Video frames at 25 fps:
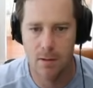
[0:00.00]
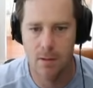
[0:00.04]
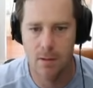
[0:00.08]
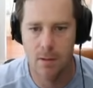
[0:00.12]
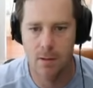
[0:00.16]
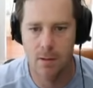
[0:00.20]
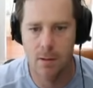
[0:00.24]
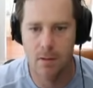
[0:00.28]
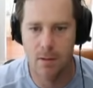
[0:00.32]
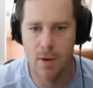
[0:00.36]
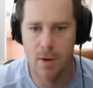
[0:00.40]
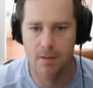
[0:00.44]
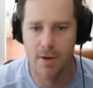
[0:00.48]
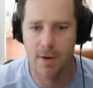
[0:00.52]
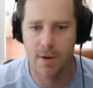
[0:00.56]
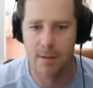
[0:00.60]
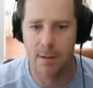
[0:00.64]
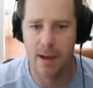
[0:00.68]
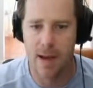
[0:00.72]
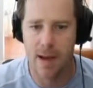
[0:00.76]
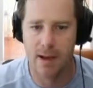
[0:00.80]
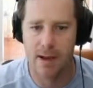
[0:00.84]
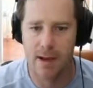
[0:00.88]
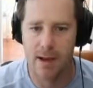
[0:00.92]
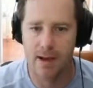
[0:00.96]
Perfect, we
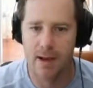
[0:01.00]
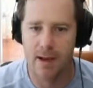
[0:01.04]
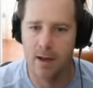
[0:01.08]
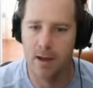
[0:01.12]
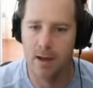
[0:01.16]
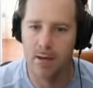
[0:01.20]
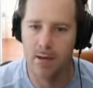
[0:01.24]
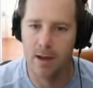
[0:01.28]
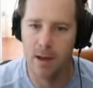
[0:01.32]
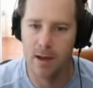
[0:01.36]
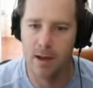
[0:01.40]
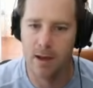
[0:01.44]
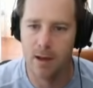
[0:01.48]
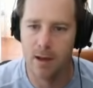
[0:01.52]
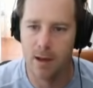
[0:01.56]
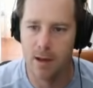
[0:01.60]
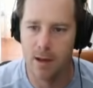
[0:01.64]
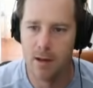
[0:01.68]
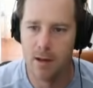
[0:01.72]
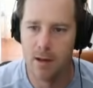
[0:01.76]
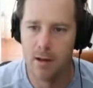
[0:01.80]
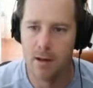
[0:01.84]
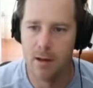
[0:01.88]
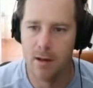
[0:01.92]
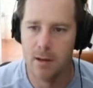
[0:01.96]
can carry that. Okay, good.
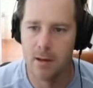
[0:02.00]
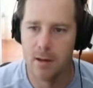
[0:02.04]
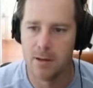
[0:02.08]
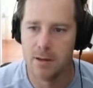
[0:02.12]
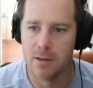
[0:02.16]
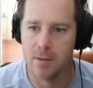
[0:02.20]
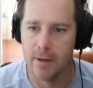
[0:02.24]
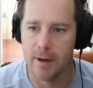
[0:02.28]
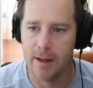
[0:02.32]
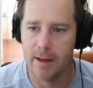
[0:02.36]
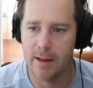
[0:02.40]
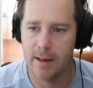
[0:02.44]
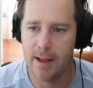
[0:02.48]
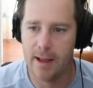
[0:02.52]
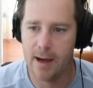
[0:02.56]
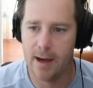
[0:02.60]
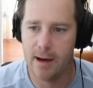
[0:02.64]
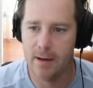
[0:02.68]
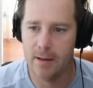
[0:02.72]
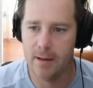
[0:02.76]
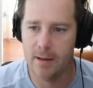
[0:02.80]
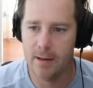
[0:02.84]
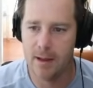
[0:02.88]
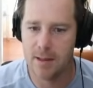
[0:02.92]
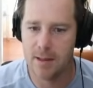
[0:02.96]
So we're going to carry this,